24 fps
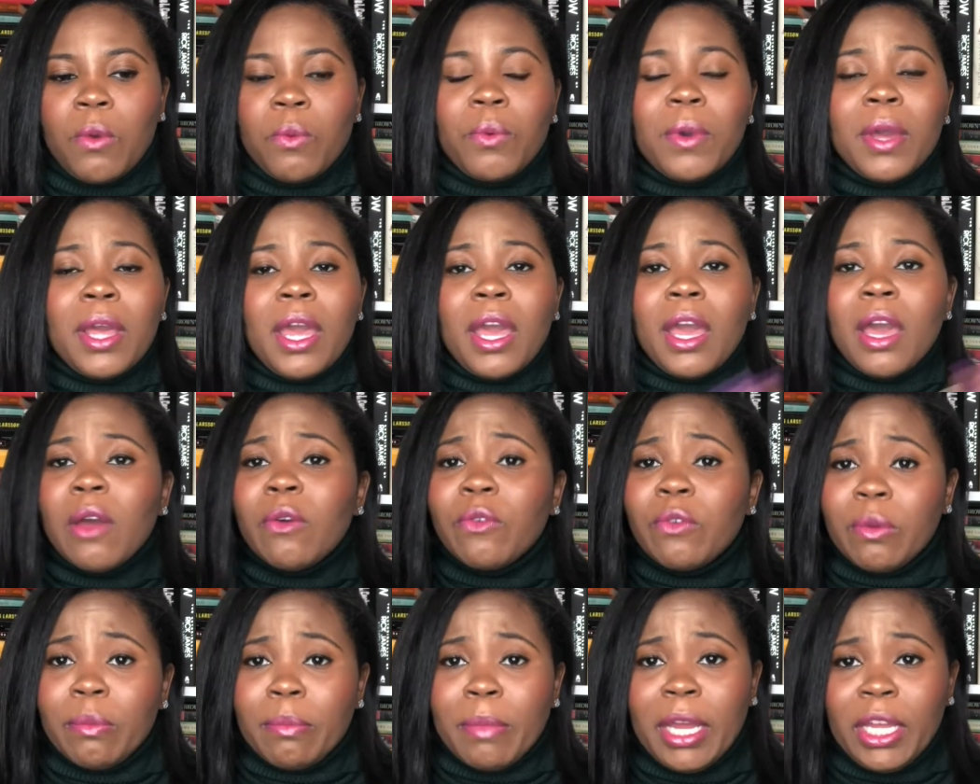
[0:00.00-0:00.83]

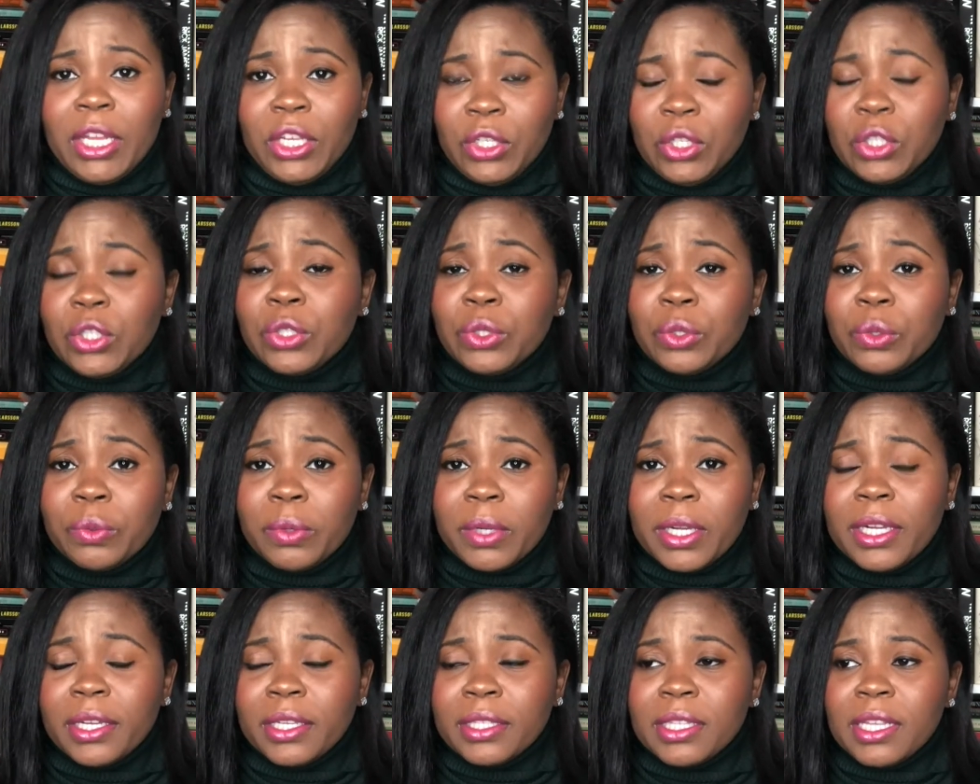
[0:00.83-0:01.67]
Whatever my issue
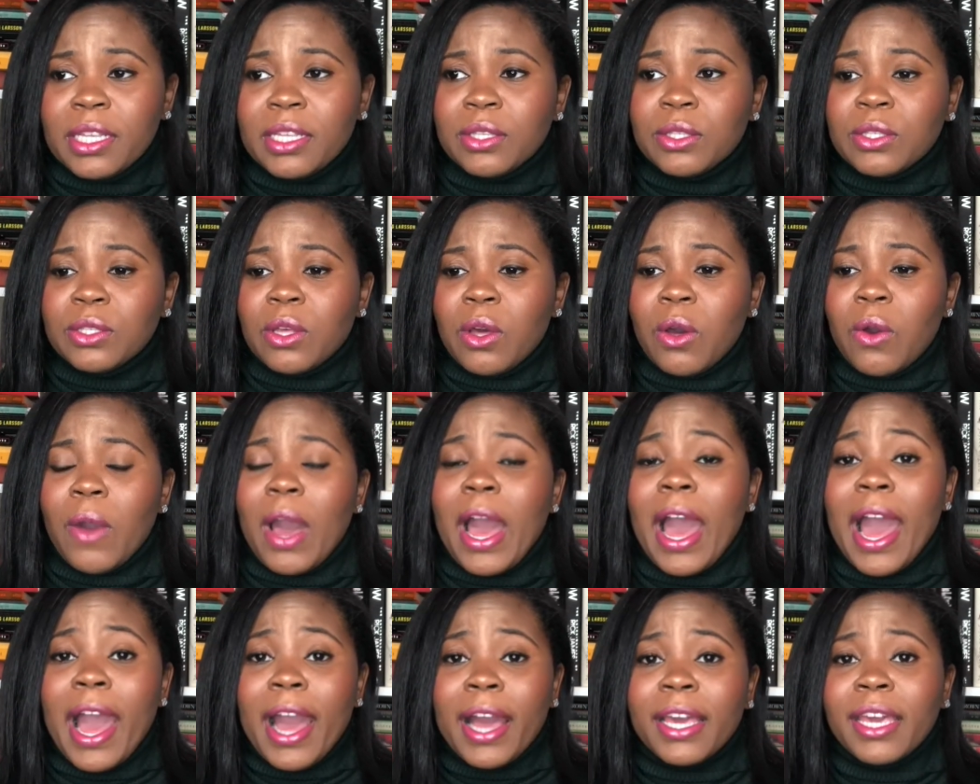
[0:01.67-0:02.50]
was. And so
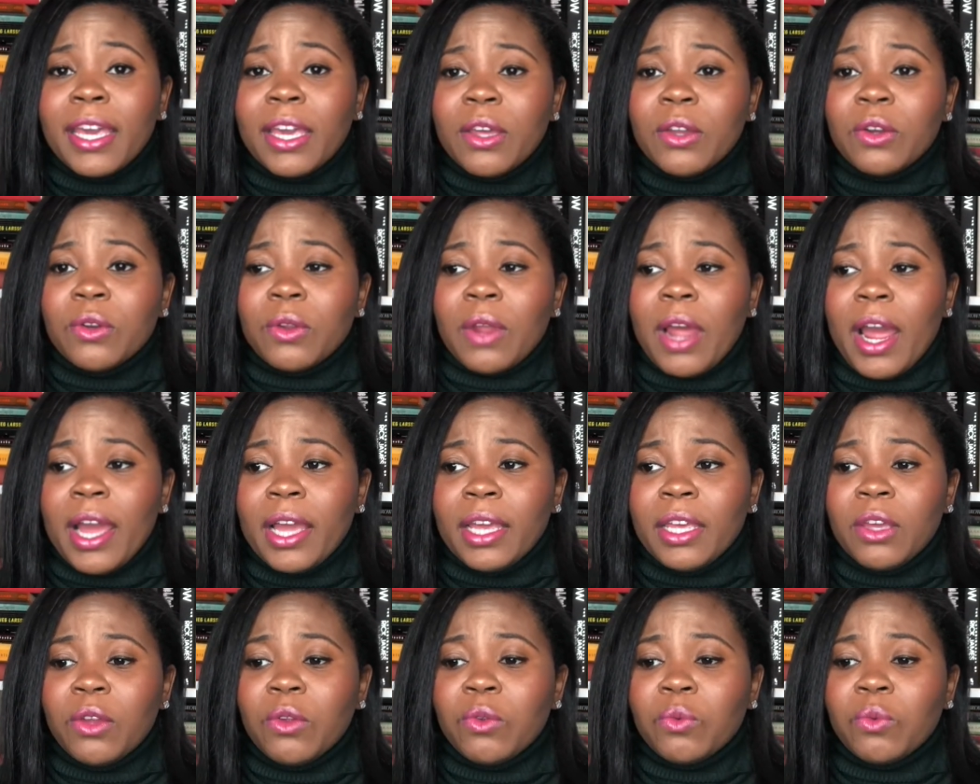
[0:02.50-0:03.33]
I can
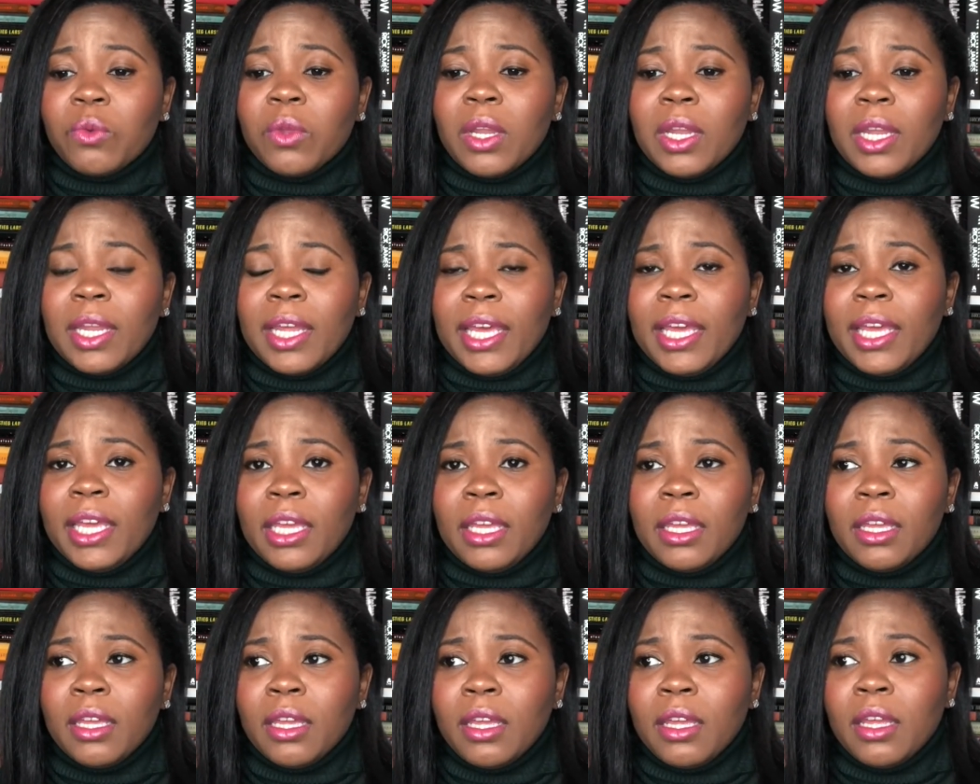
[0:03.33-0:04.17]

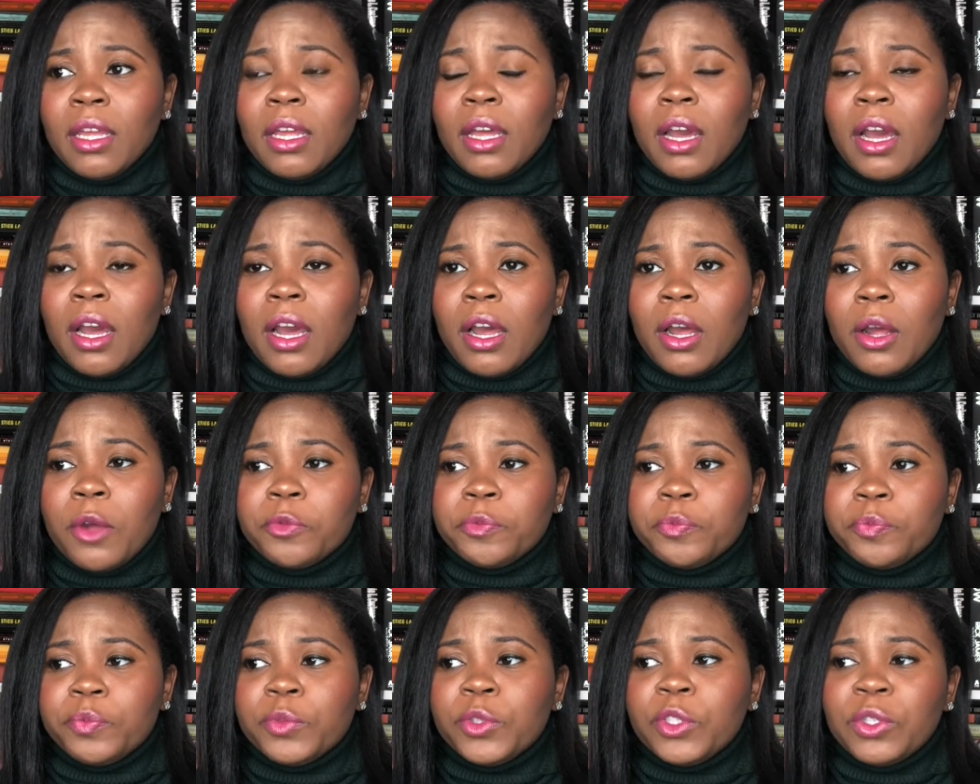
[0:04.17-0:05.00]
relate
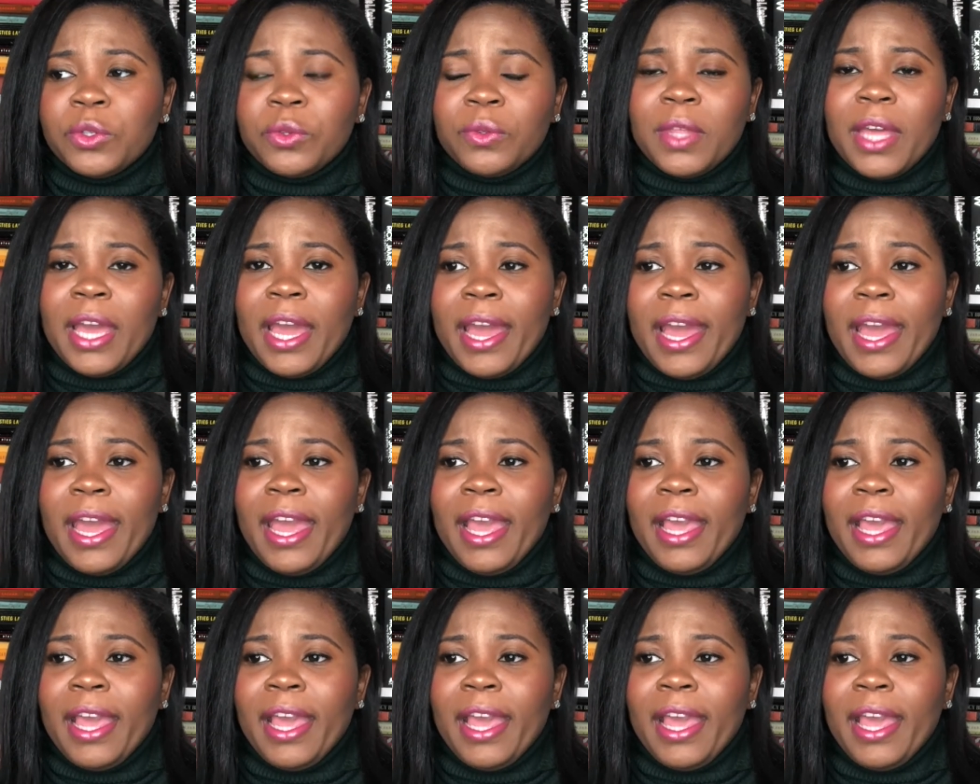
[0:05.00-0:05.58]
to that.